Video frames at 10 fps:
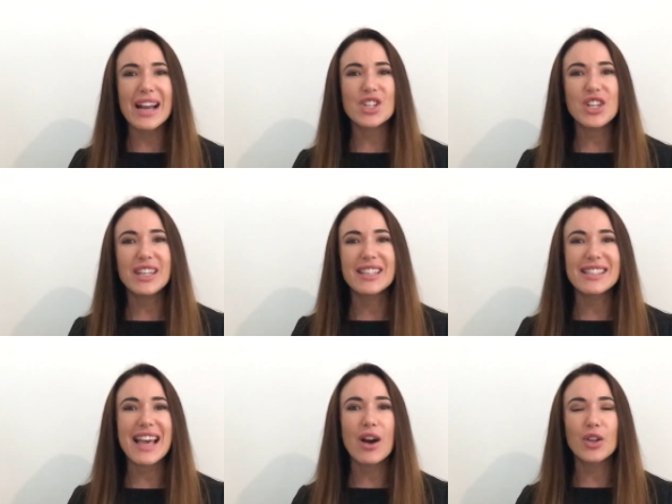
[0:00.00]
and she can
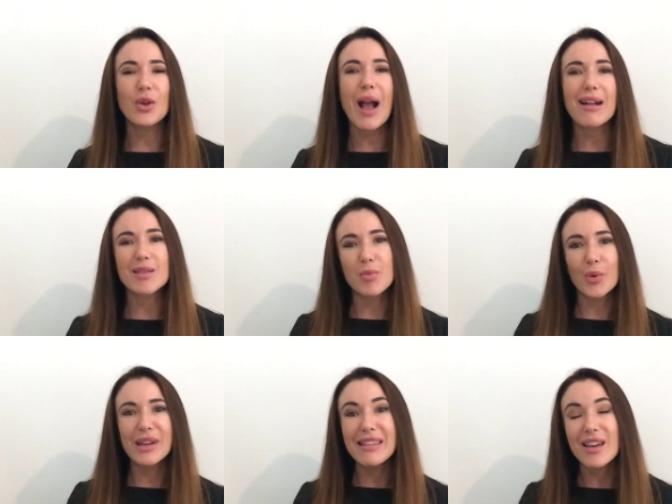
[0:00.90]
tell you how to
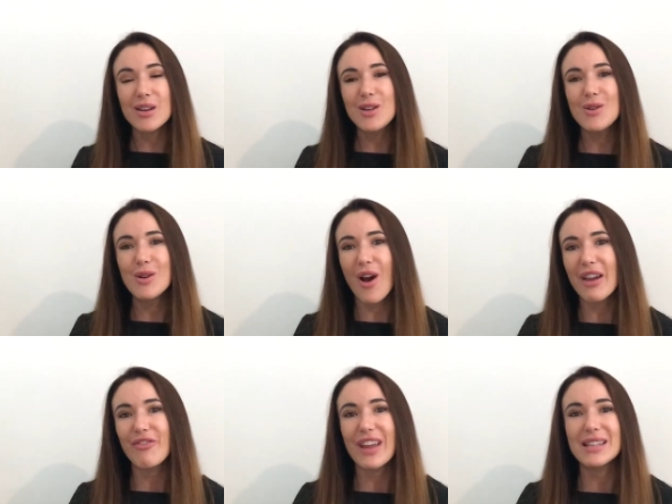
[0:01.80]
breathe new
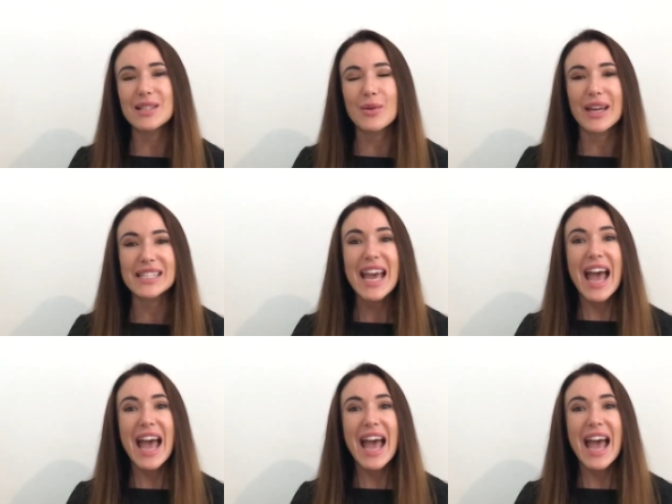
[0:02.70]
life into it.